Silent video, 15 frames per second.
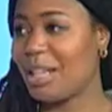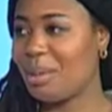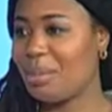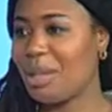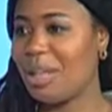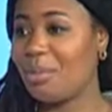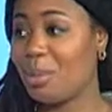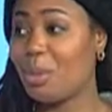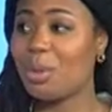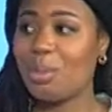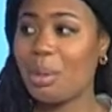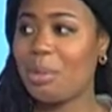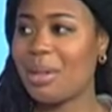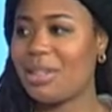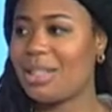getting me, both
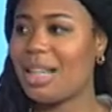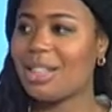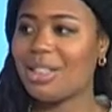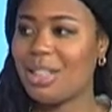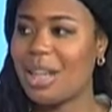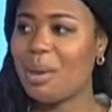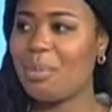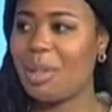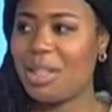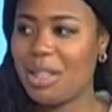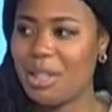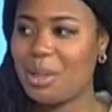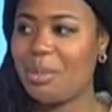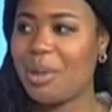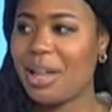my parents actually got me an
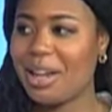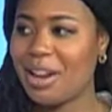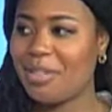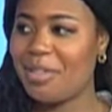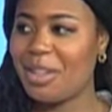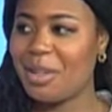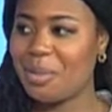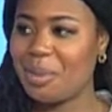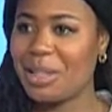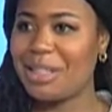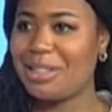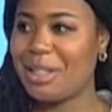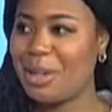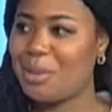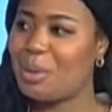easy bake oven
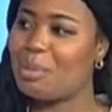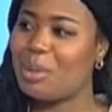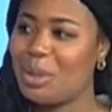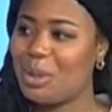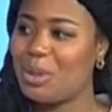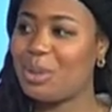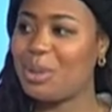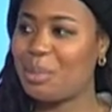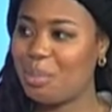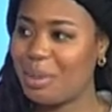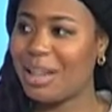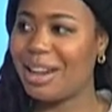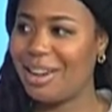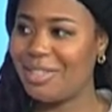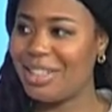because they didn't want me to use the
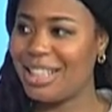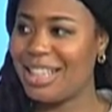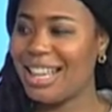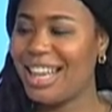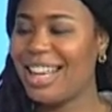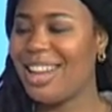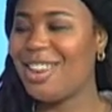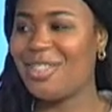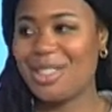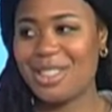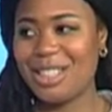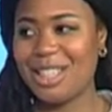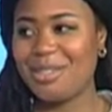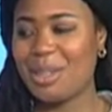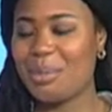big oven for
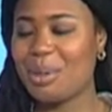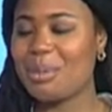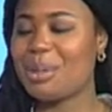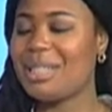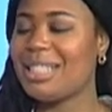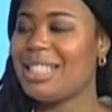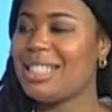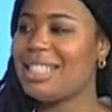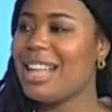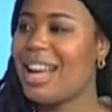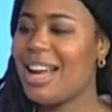safety purposes.